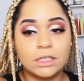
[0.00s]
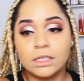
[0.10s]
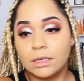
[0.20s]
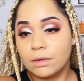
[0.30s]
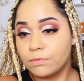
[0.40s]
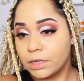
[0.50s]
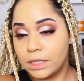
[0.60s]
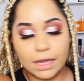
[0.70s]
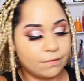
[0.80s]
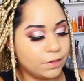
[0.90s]
In real
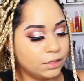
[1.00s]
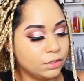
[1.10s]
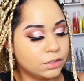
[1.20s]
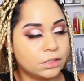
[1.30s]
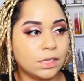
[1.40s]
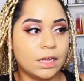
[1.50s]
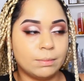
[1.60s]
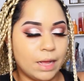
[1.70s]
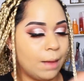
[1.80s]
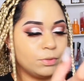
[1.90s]
life, it
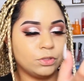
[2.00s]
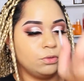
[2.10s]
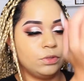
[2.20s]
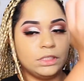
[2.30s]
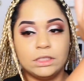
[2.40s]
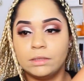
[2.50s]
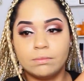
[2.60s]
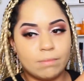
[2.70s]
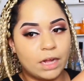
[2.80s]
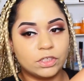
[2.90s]
absolutely
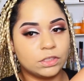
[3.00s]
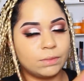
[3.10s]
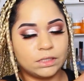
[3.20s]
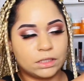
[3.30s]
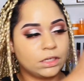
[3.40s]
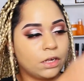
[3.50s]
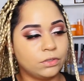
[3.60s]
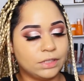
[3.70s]
matches my skin color.